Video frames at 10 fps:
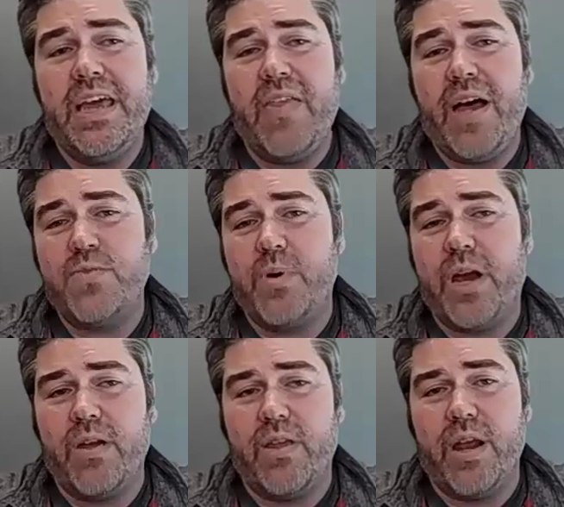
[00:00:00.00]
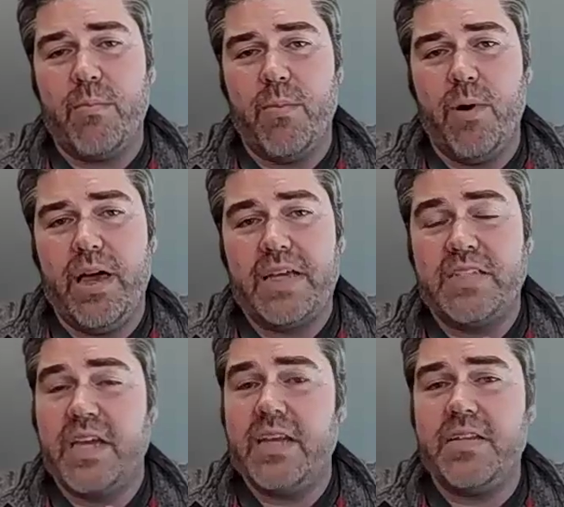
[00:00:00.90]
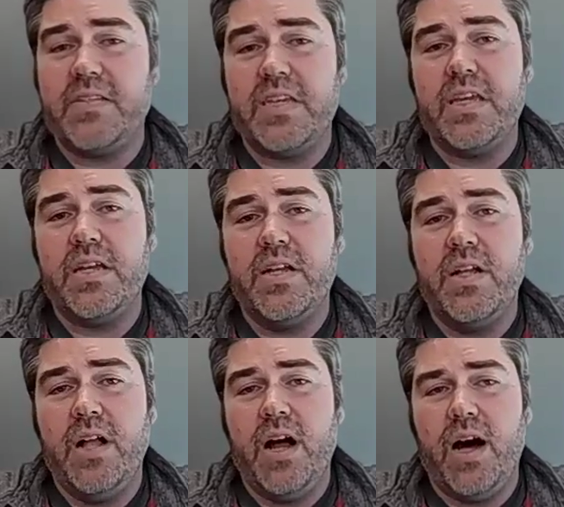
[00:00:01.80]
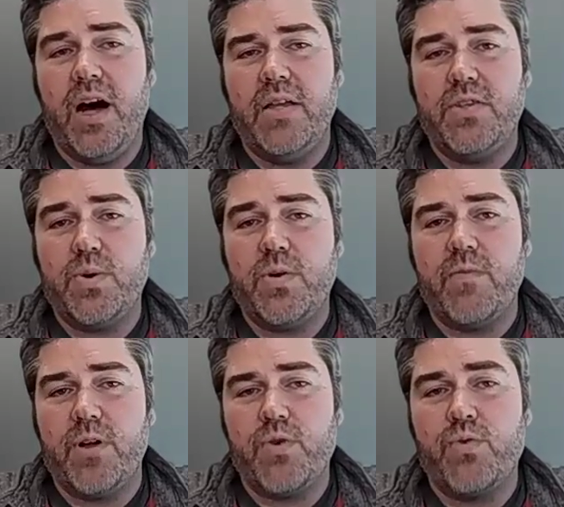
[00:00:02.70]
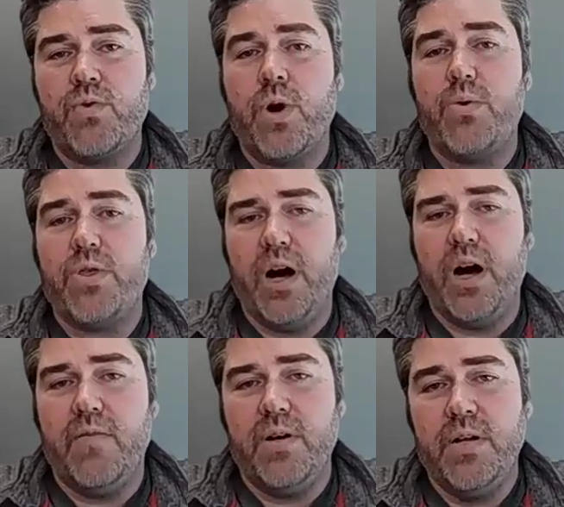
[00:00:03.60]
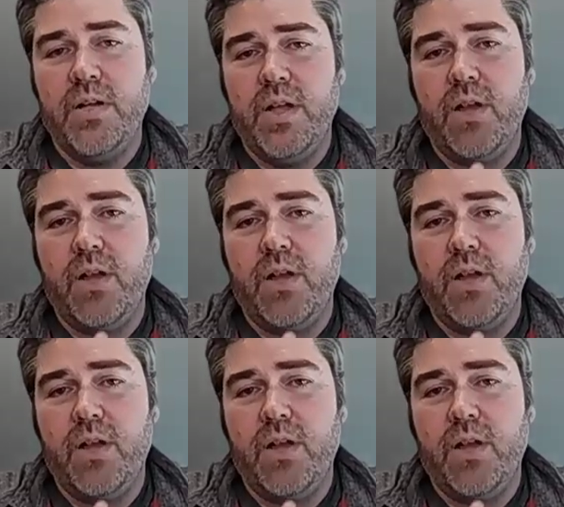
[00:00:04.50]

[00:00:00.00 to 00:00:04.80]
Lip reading: And that's one area that I'm excited to see the sort of growth of